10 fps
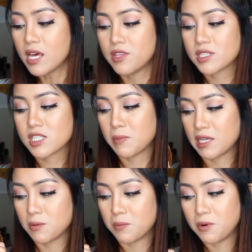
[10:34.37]
This is
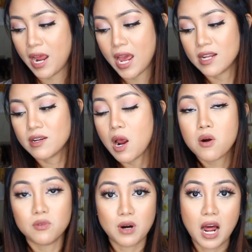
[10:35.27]
by the brand
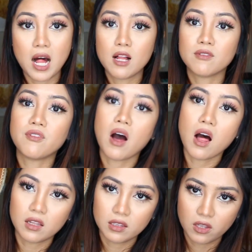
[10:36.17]
Ralph
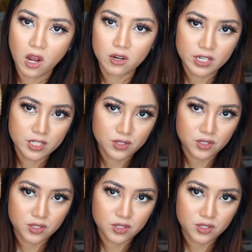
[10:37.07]
Lauren.